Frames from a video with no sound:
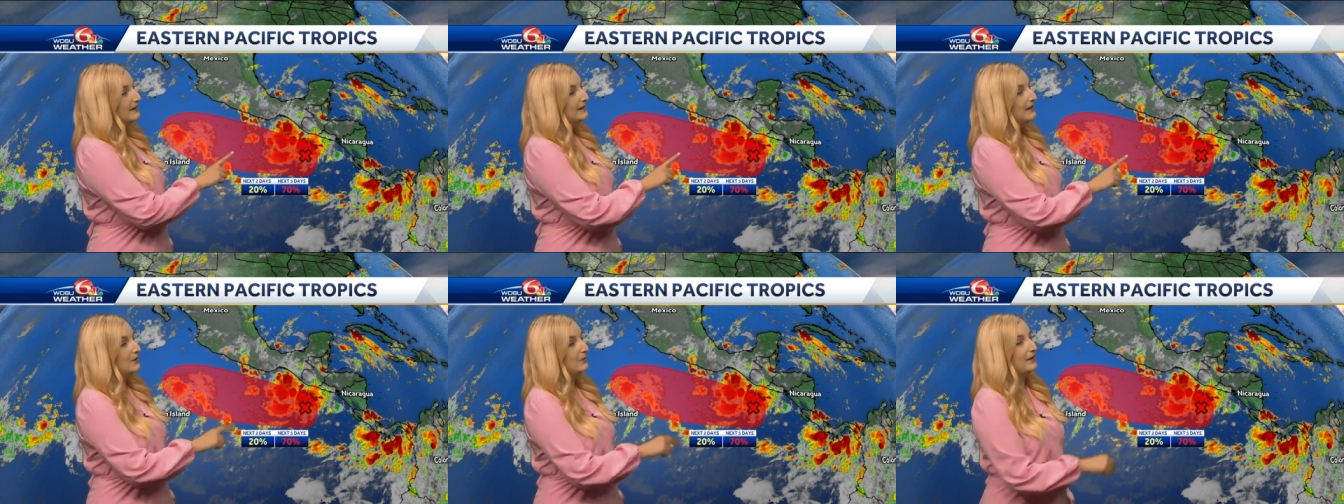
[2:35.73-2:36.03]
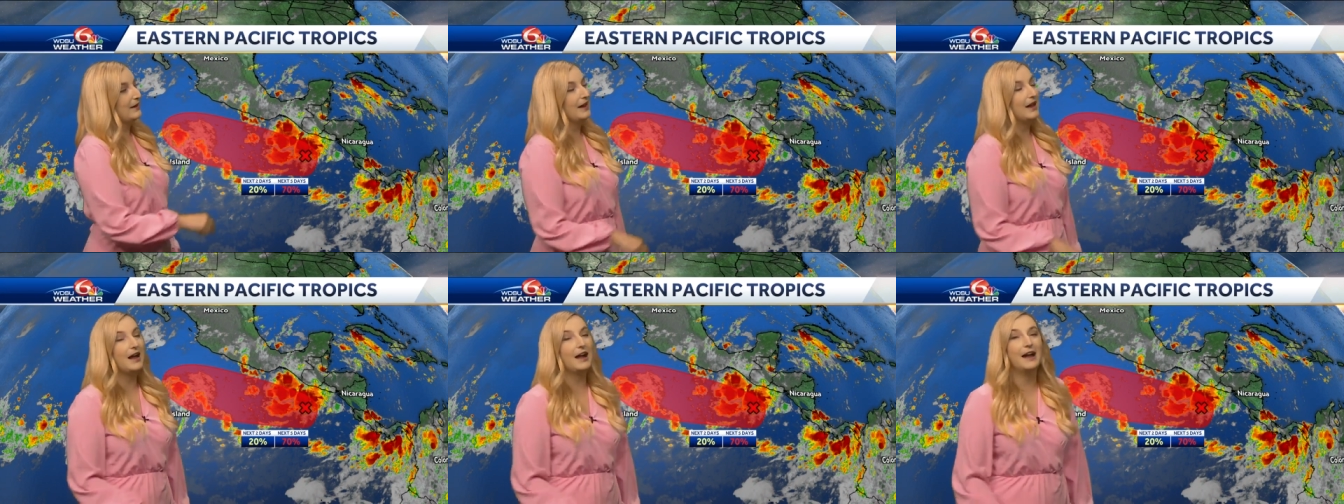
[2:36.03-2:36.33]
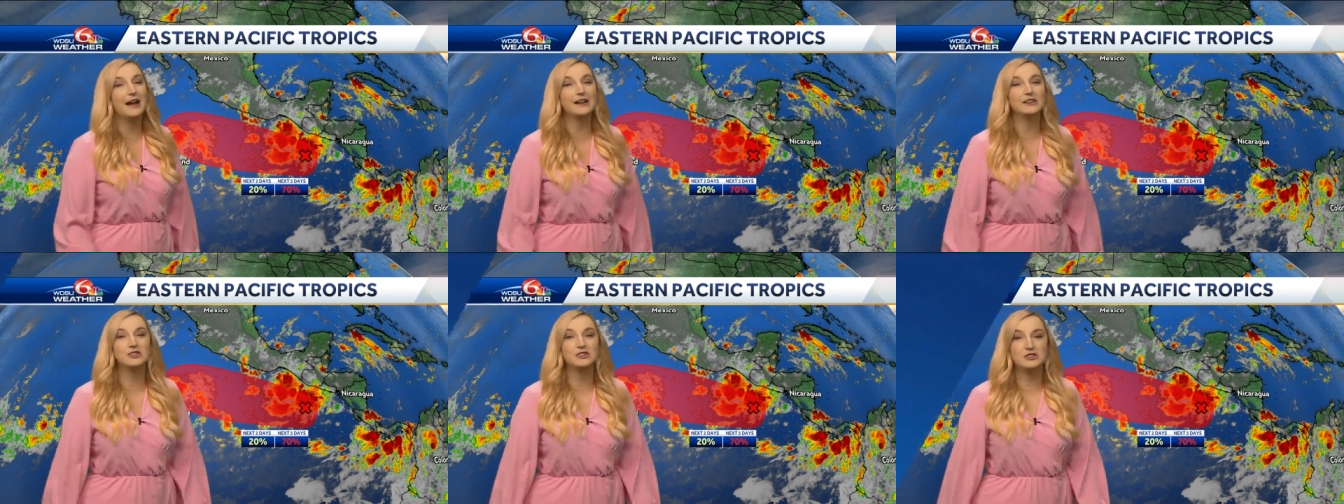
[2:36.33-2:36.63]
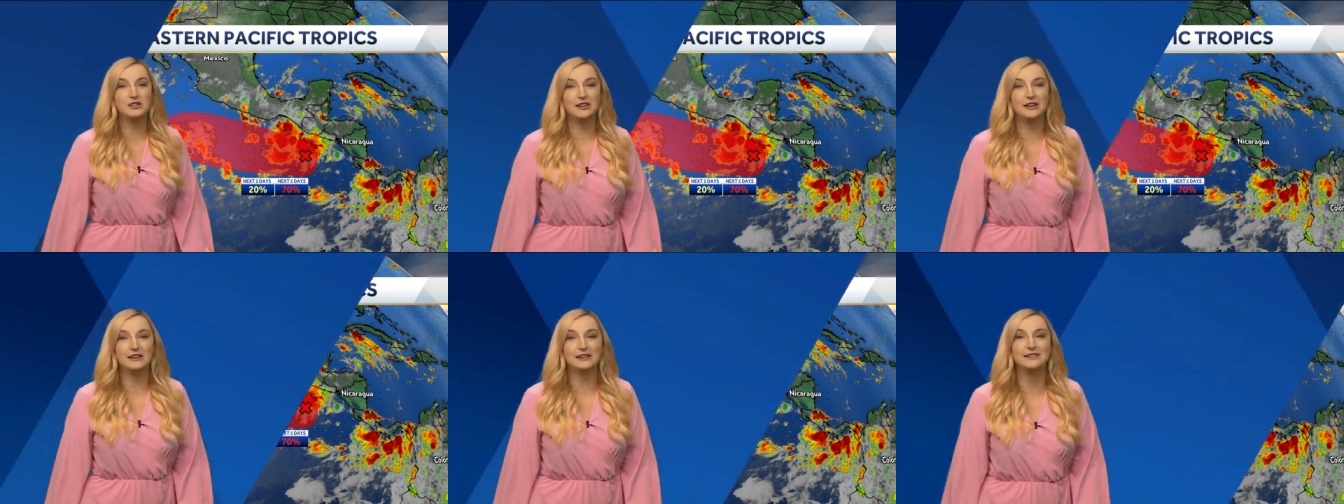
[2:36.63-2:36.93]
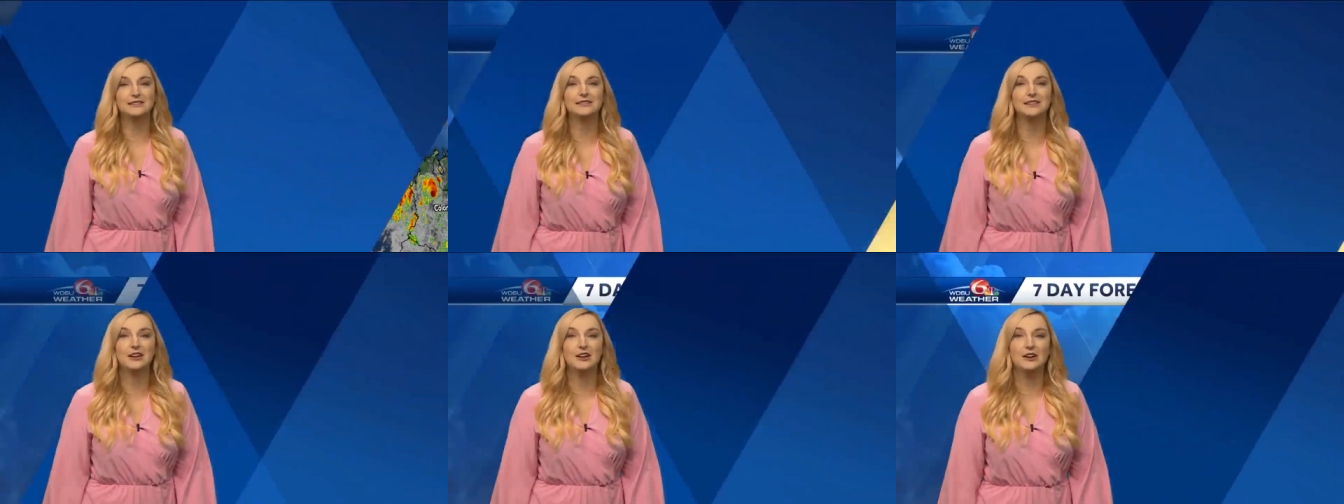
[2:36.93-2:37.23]
Now a high
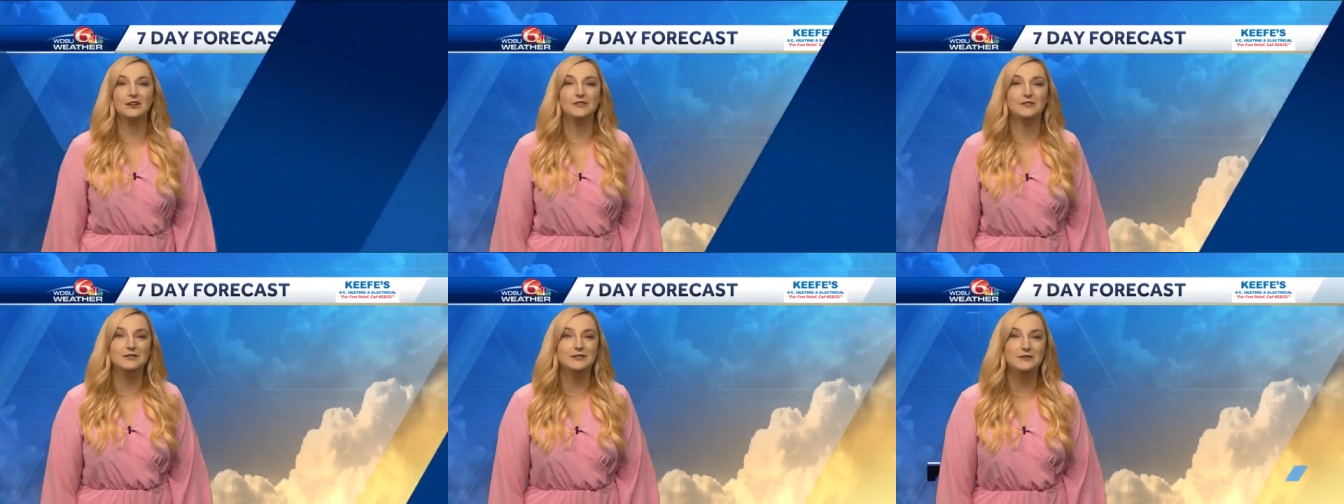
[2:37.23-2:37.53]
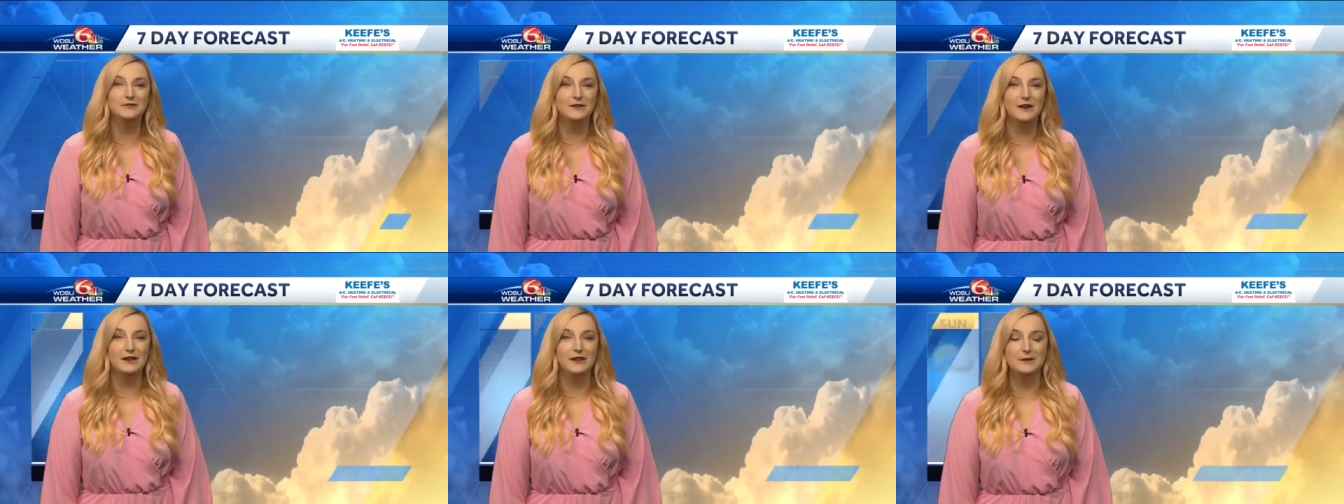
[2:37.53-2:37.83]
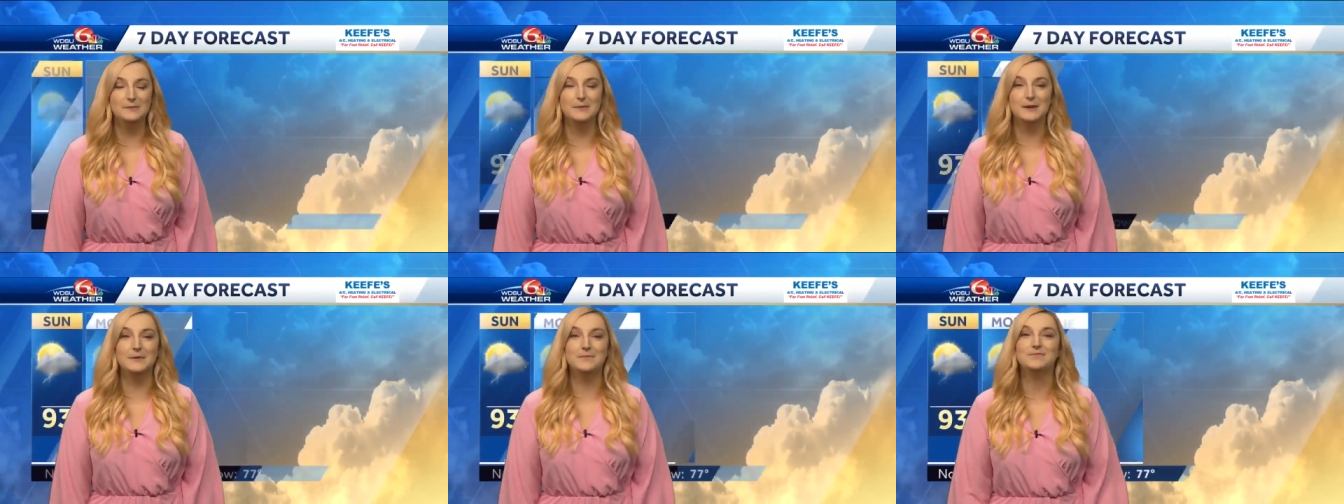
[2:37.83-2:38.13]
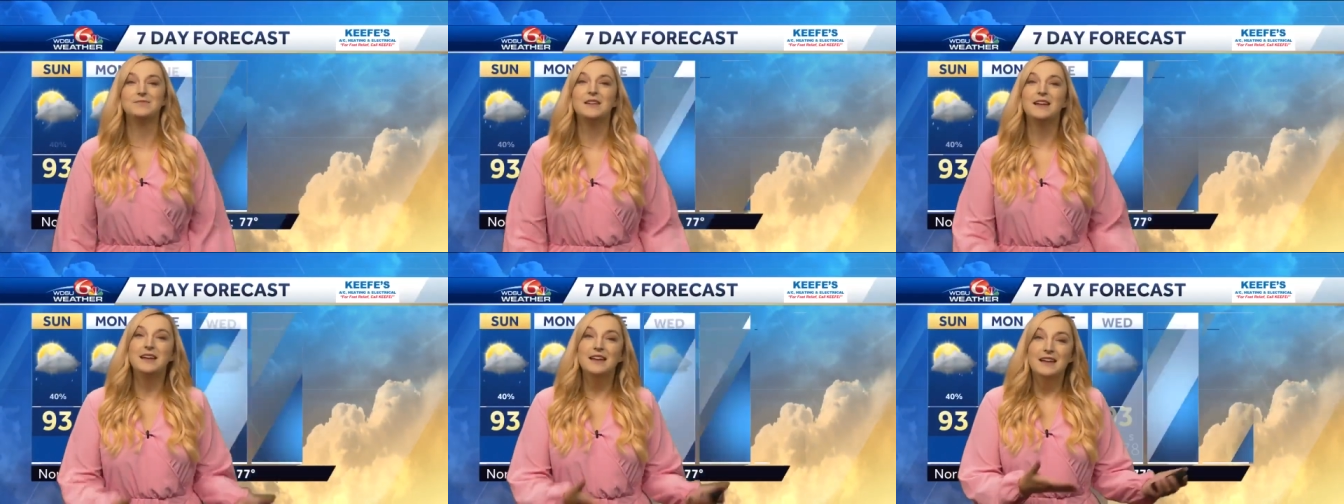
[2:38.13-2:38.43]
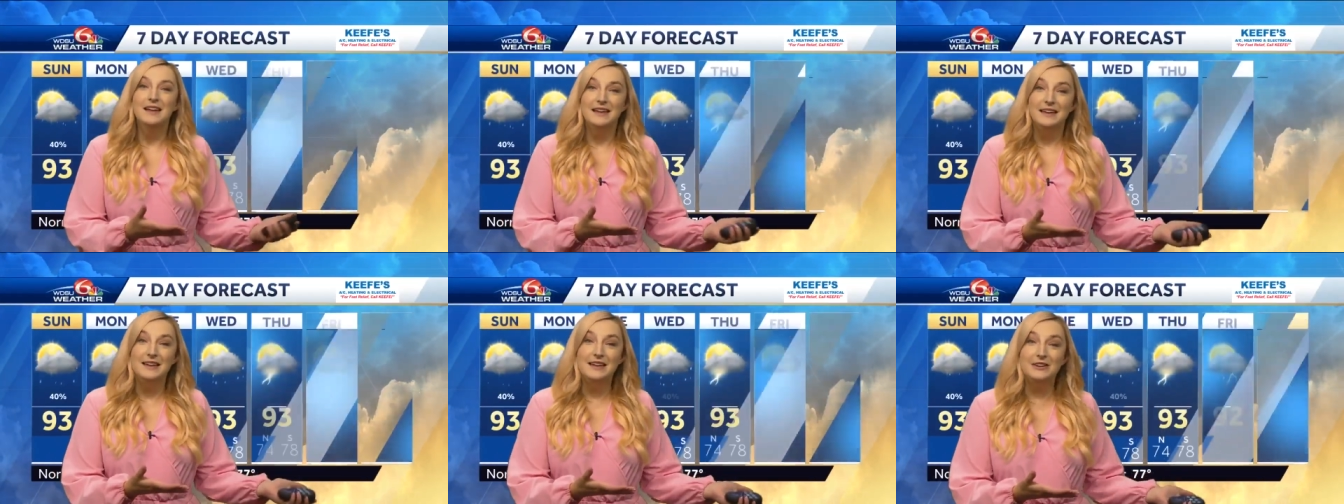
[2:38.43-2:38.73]
chance of development.
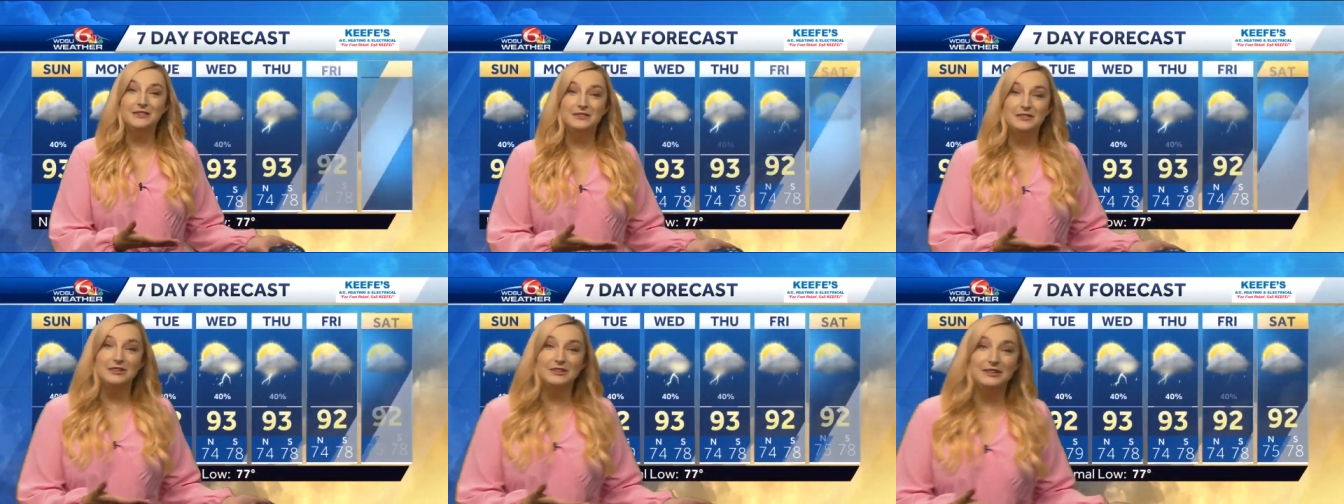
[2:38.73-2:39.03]
Here's a